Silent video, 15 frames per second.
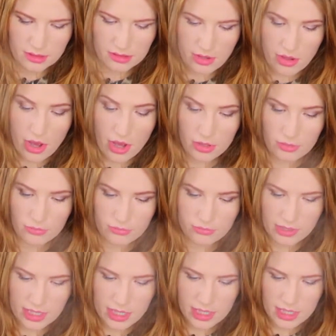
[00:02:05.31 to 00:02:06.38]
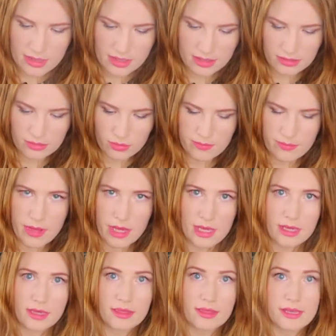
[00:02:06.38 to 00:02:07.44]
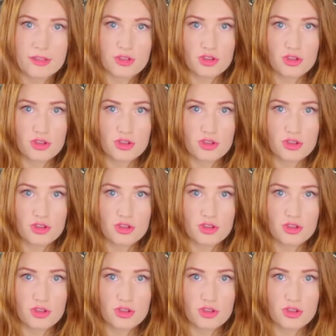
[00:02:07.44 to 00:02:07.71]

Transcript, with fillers: So hopefully this will make the